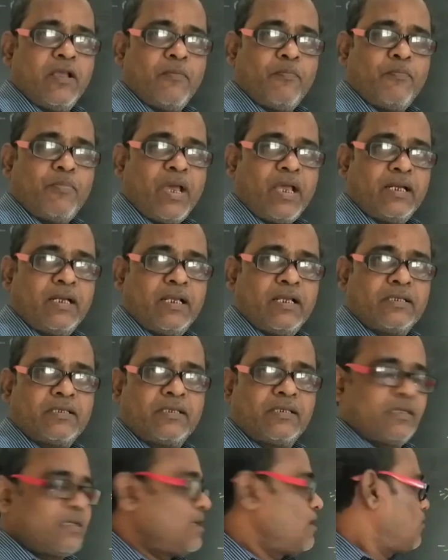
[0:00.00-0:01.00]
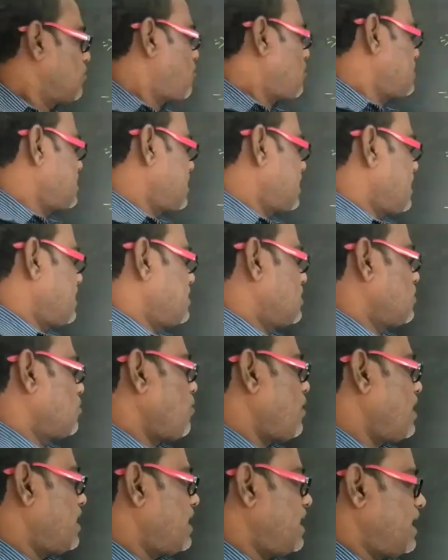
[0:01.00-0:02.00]
minus cosecant
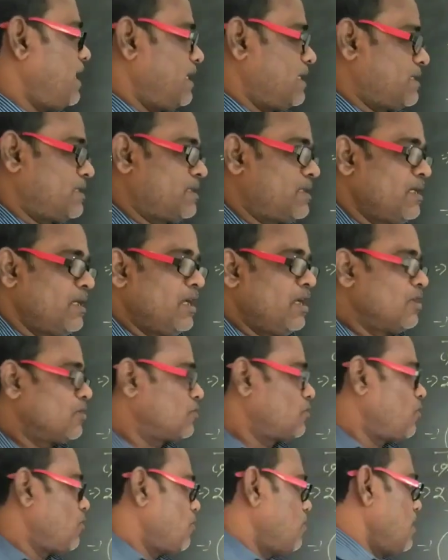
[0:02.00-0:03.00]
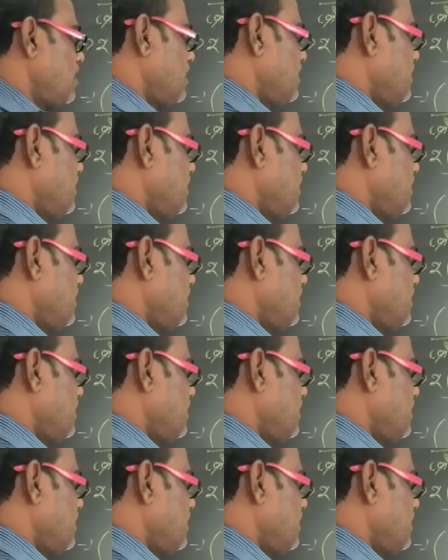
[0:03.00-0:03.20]
square x. So